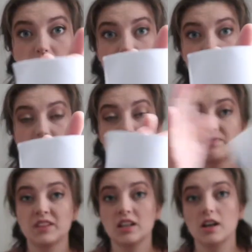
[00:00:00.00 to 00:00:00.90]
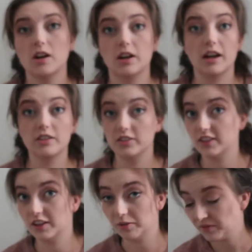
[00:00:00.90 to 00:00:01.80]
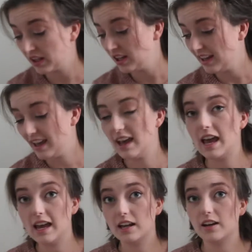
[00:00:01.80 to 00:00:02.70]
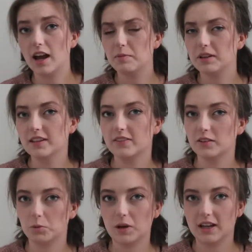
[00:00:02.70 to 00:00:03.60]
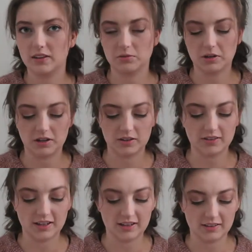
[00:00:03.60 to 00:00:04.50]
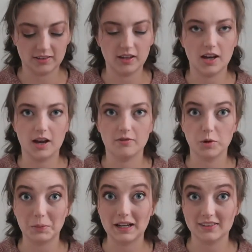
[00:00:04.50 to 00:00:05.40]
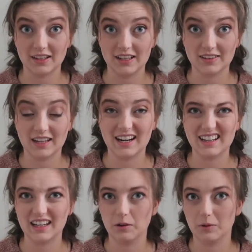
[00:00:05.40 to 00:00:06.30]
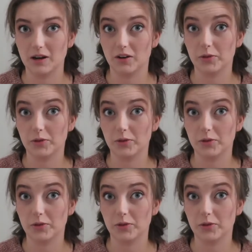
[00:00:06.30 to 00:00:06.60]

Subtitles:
see that. Okay, I'll just tell you. And I believe the Zweig Sweater says, for my size, that I need around